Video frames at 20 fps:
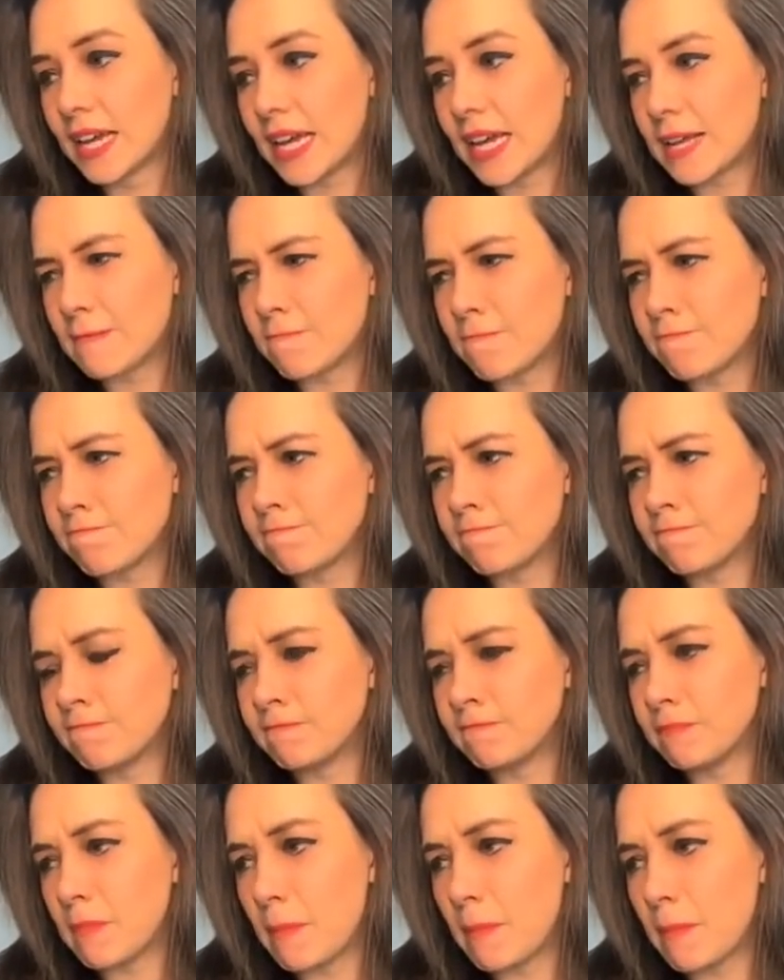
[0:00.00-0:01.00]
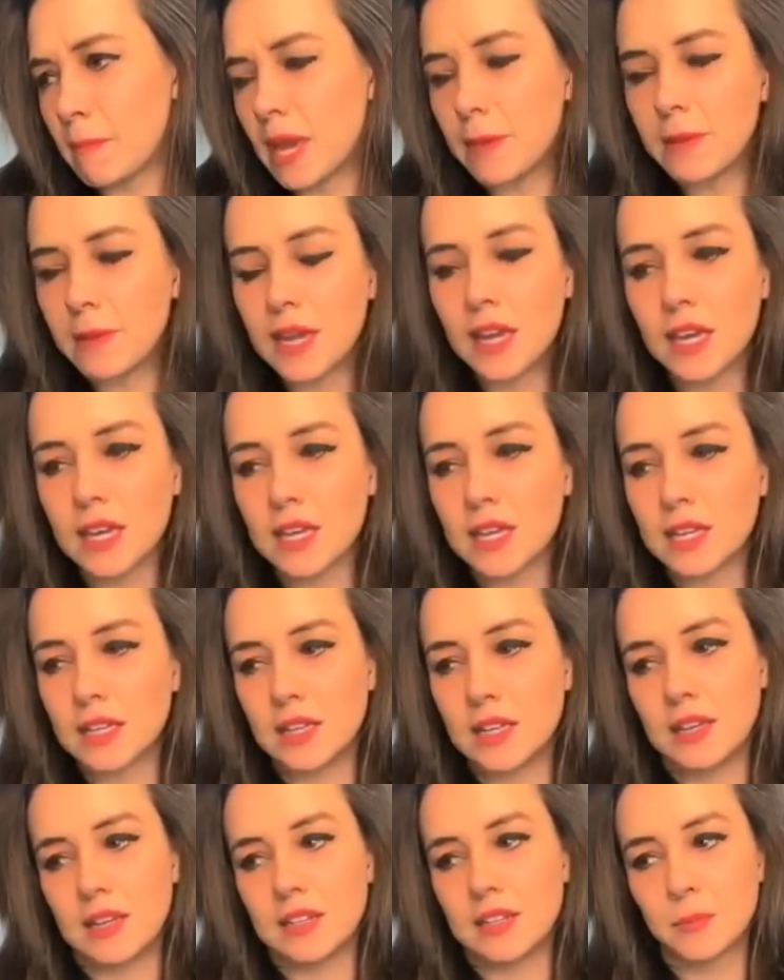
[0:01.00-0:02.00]
And maybe
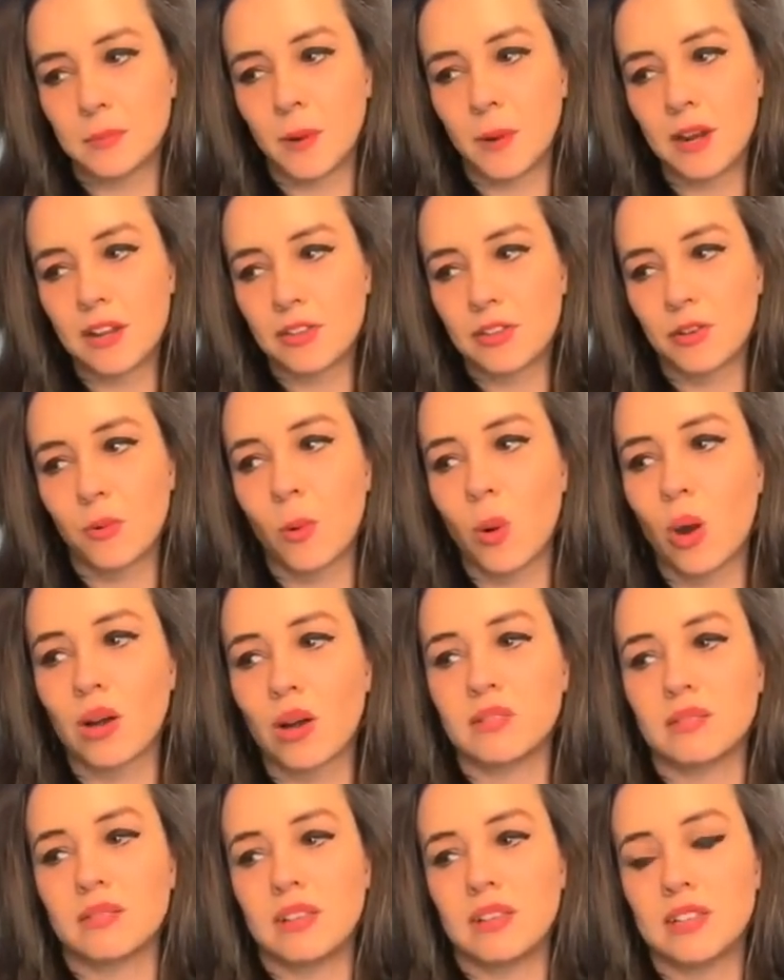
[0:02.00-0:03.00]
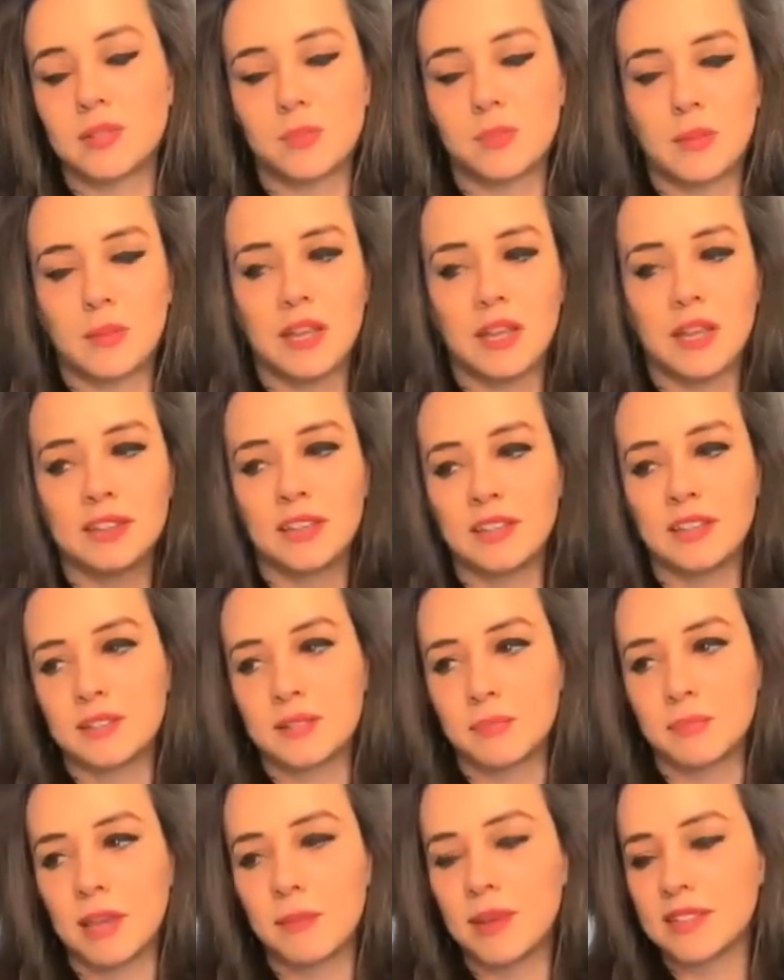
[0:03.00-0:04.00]
it's what you want. It's
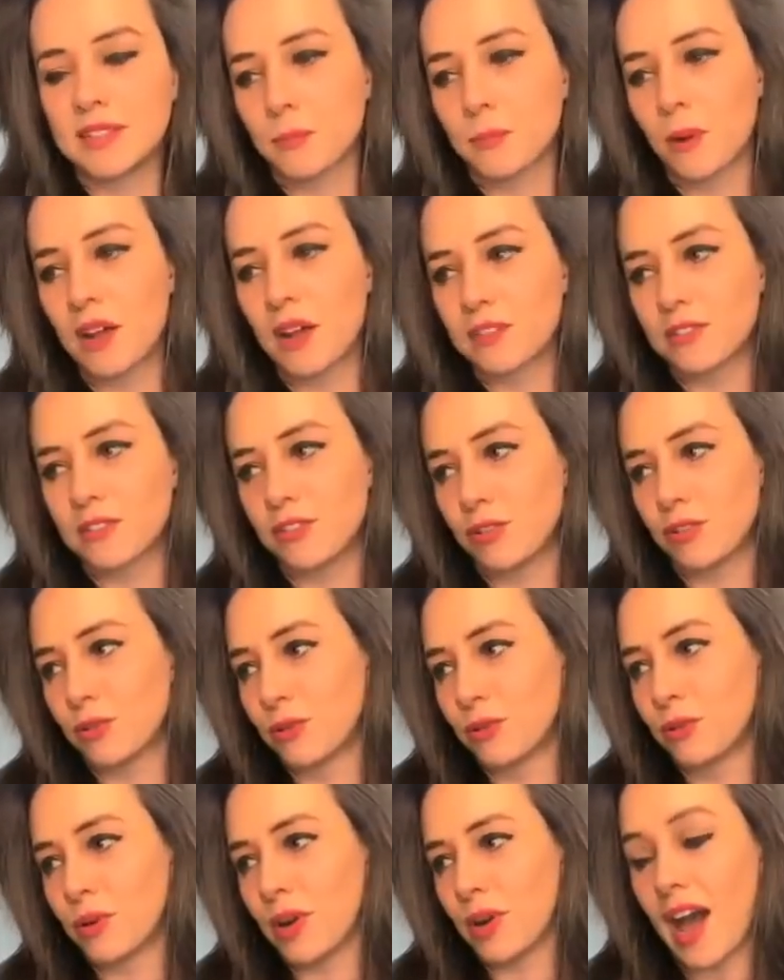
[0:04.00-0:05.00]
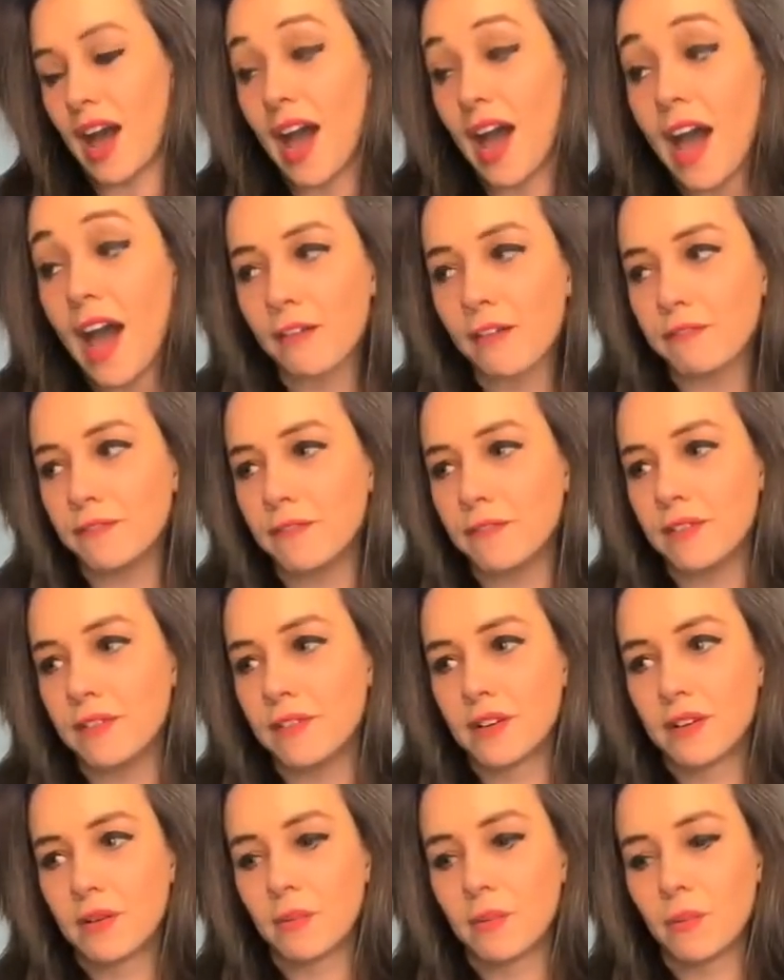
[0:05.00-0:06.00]
maybe it's what you have
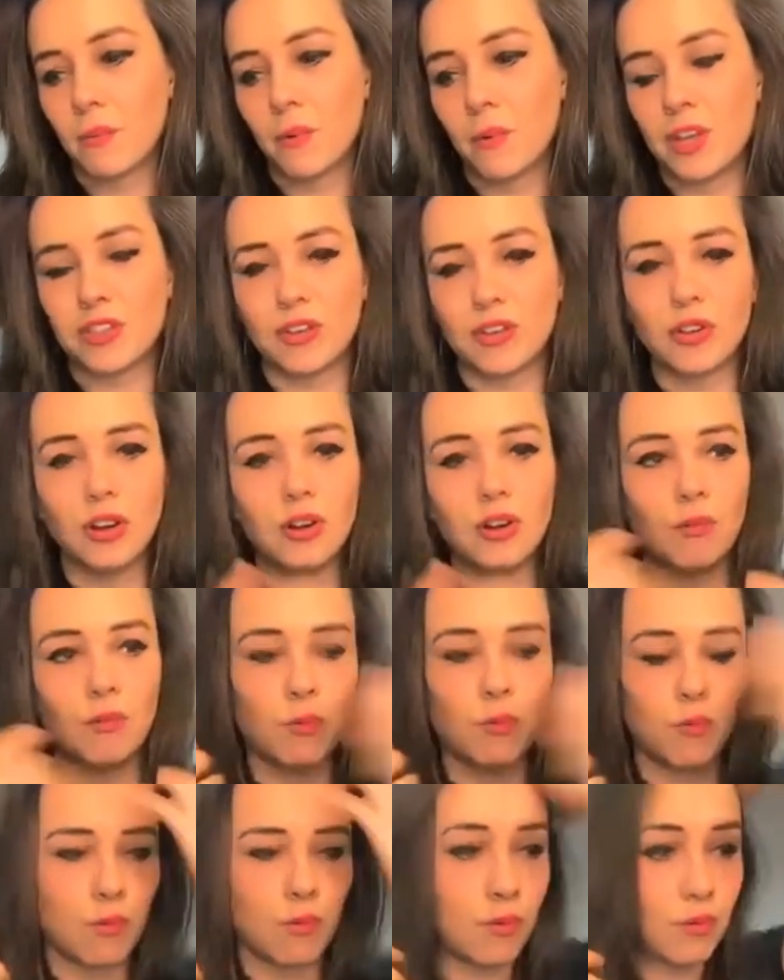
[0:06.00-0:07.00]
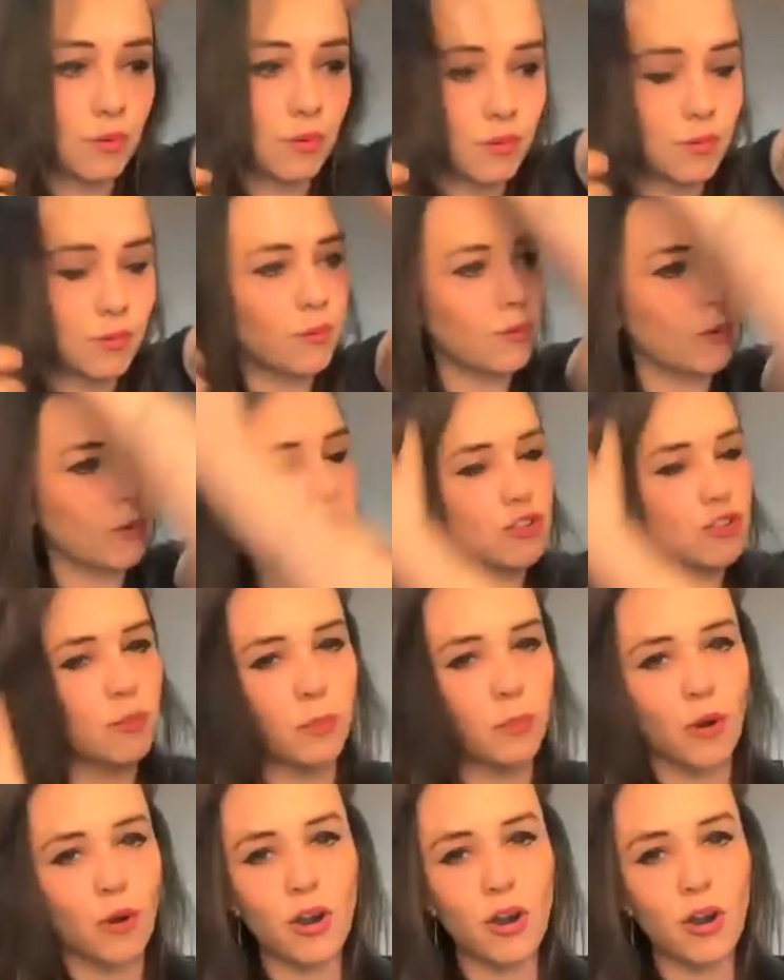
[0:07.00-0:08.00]
when you
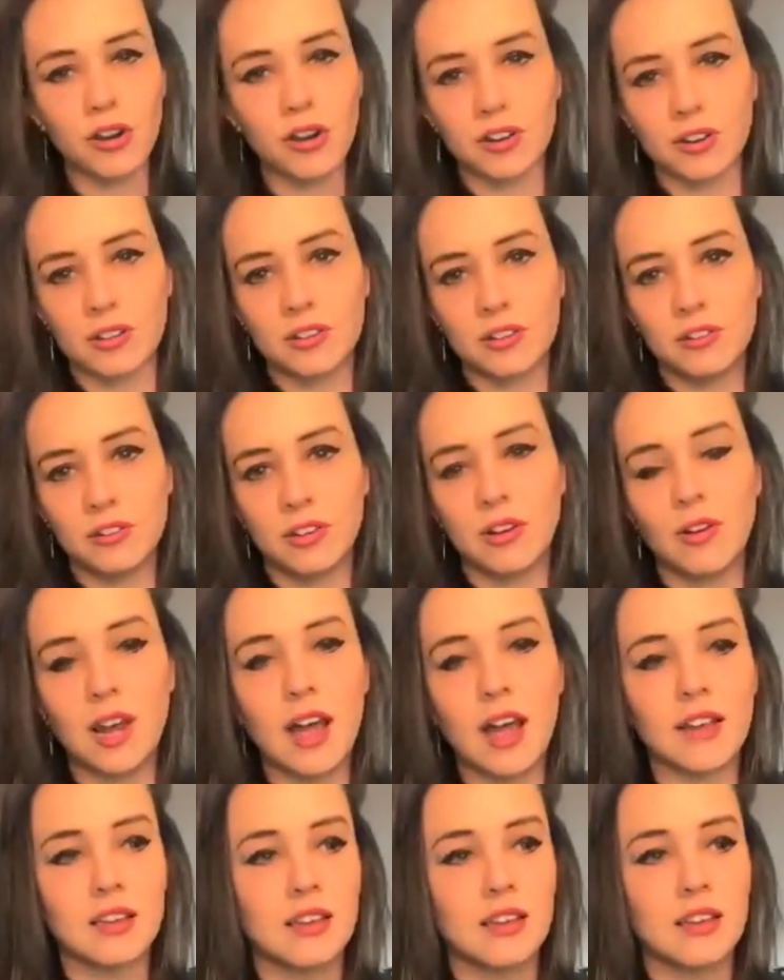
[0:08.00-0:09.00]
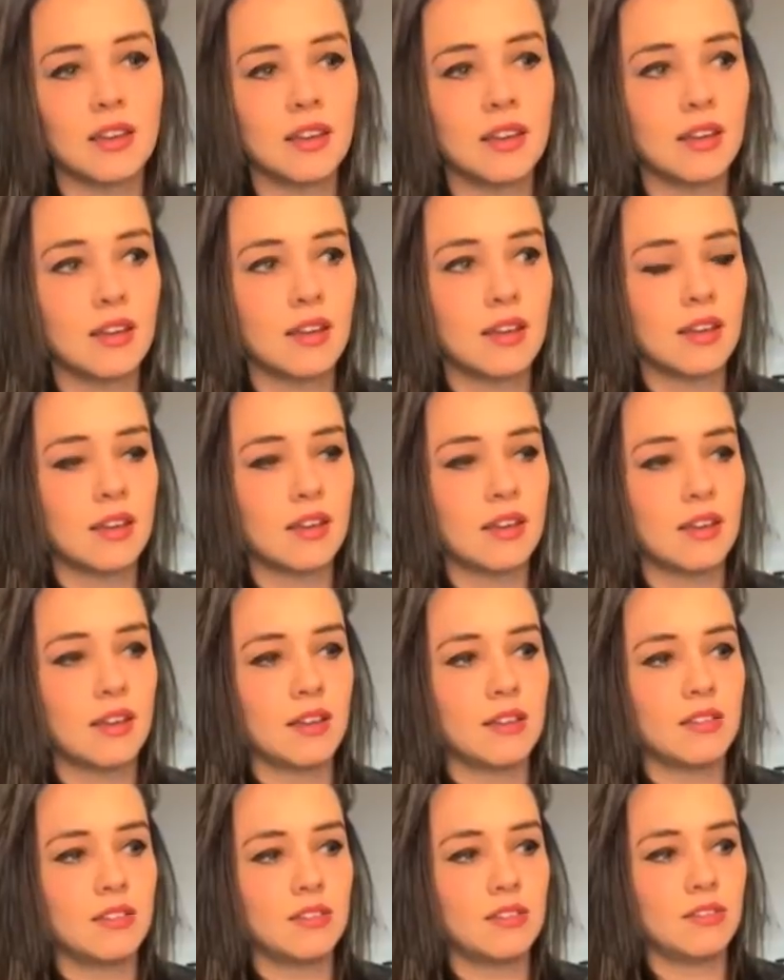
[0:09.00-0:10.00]
born. You know, like
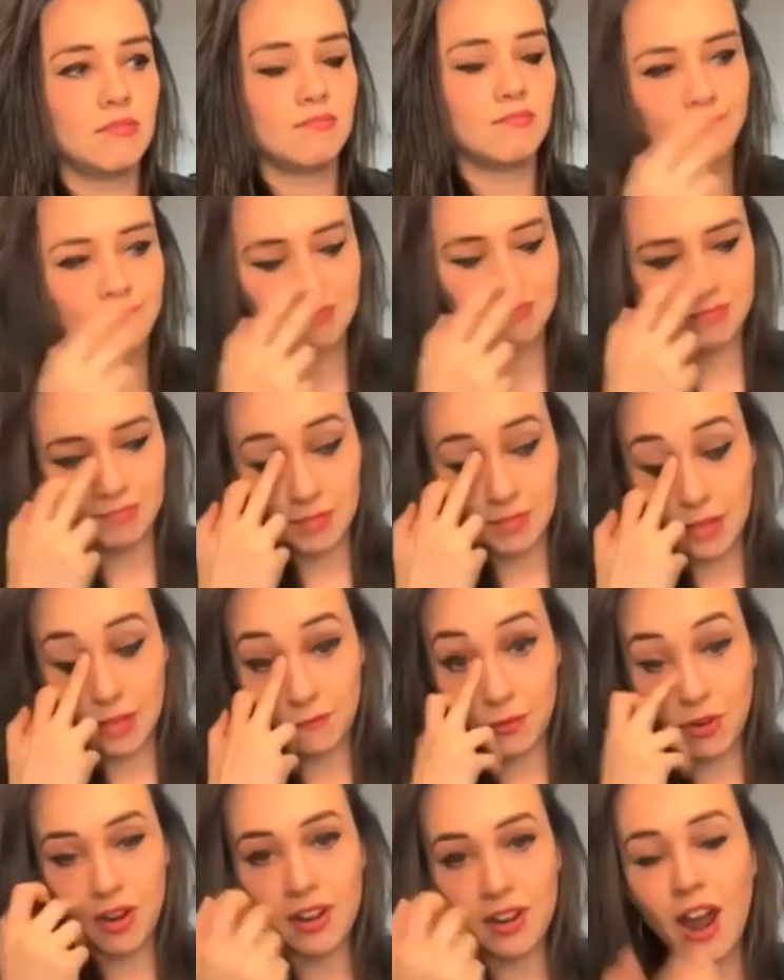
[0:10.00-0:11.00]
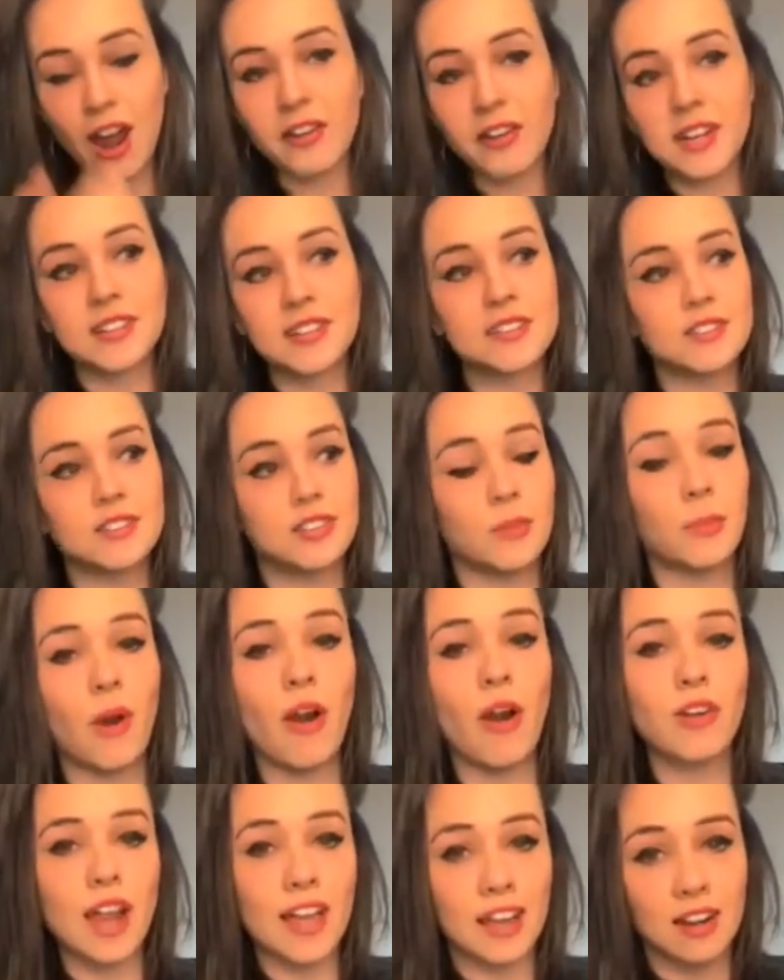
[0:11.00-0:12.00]
if you're an artist, you're
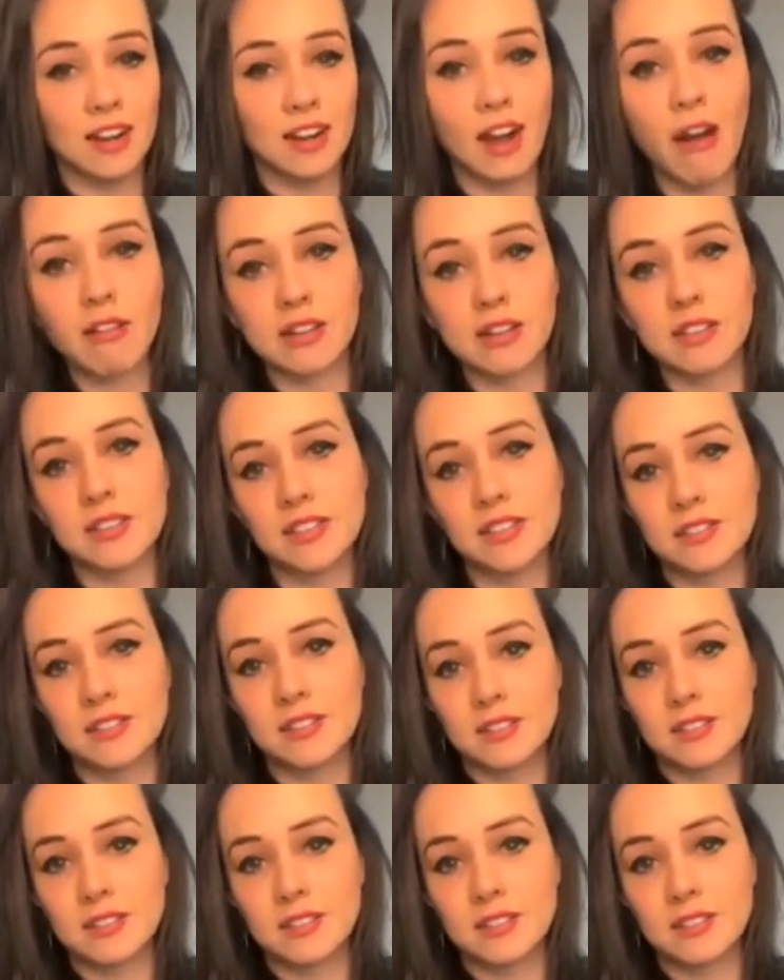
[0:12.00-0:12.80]
born like an artist.